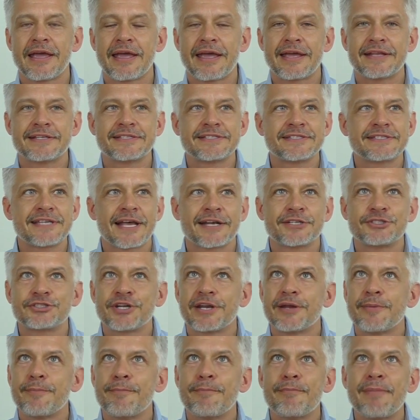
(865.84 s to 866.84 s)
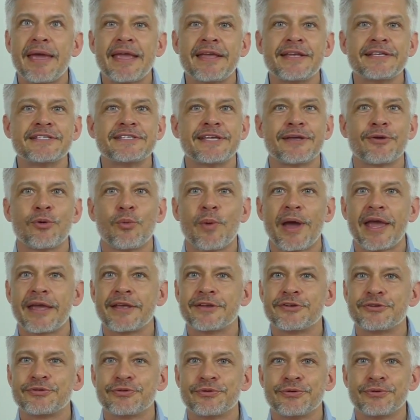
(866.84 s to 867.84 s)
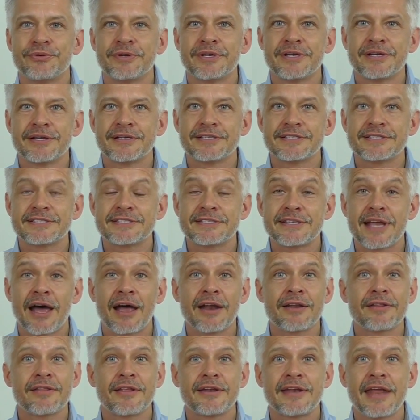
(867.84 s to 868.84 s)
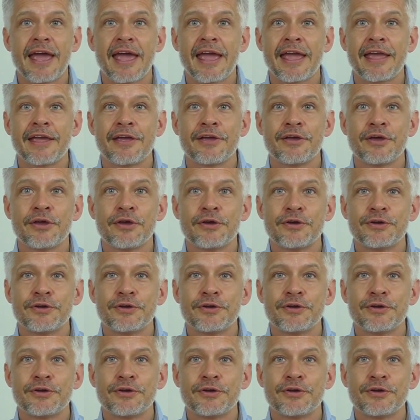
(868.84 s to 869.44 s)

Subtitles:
It's such an amazing way to start the day,